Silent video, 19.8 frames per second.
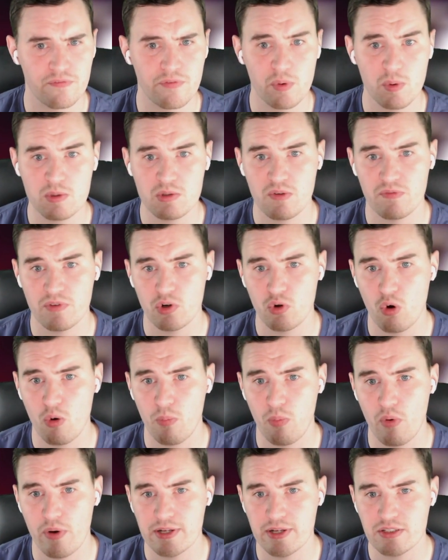viewers with a
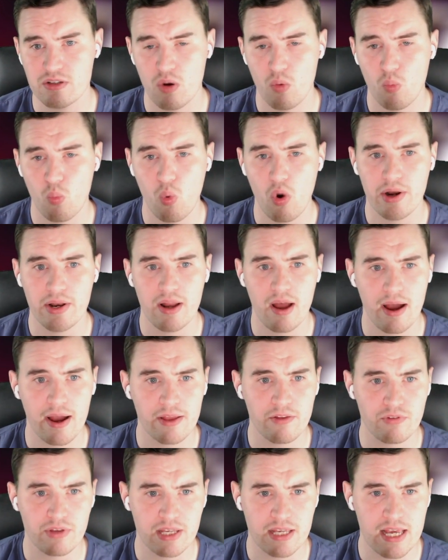
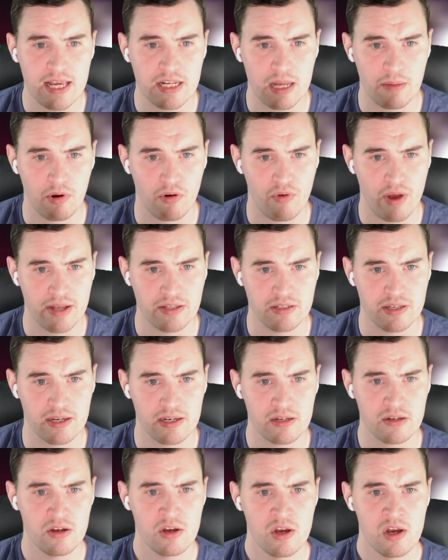0.19 key demo
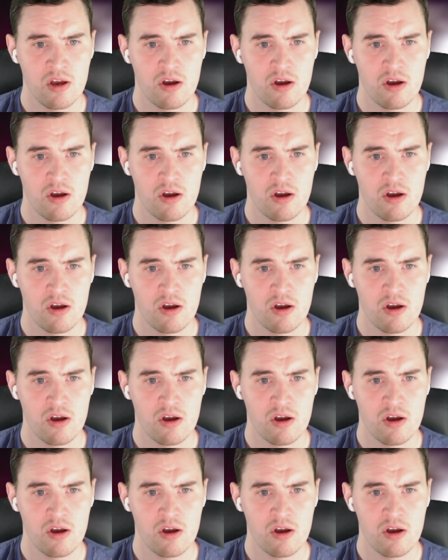rating.